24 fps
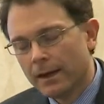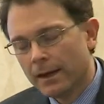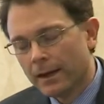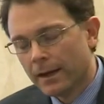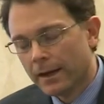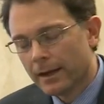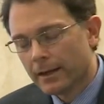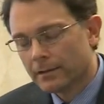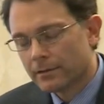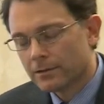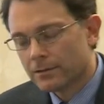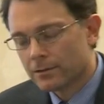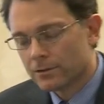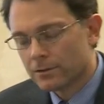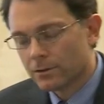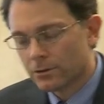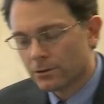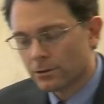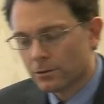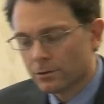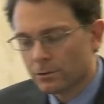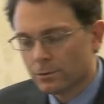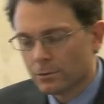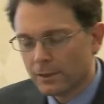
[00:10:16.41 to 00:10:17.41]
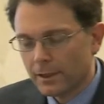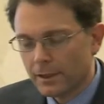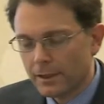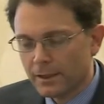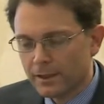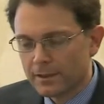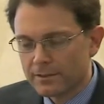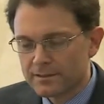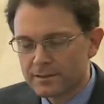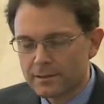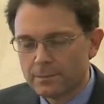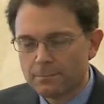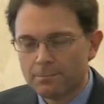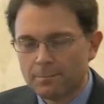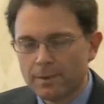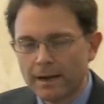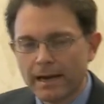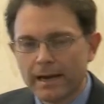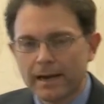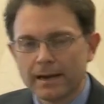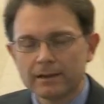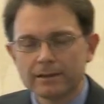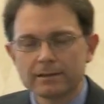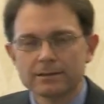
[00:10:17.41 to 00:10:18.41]
And so it is the
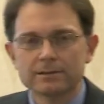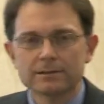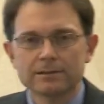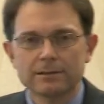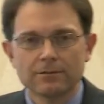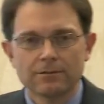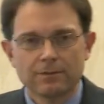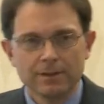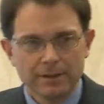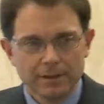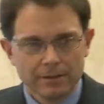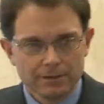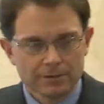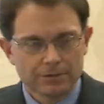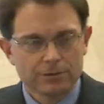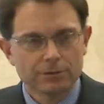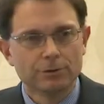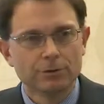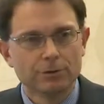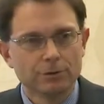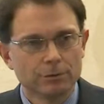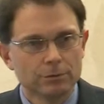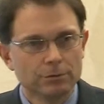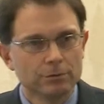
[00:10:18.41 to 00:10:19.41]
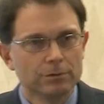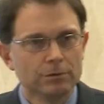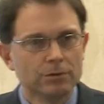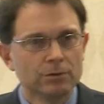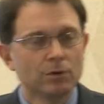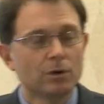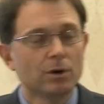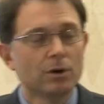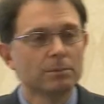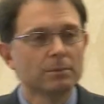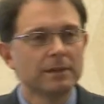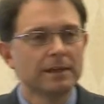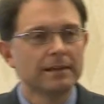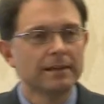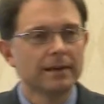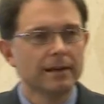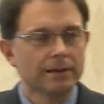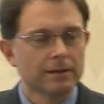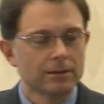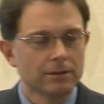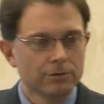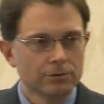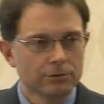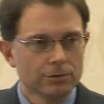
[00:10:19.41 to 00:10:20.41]
balance of these two normally that
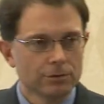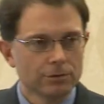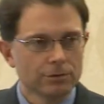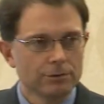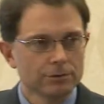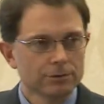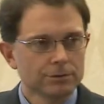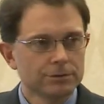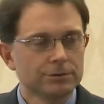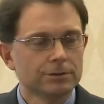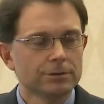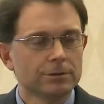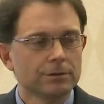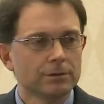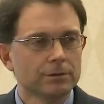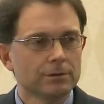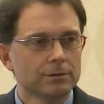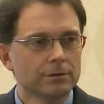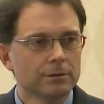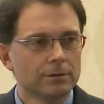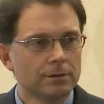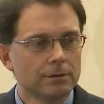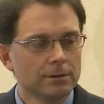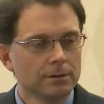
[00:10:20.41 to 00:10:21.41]
controls your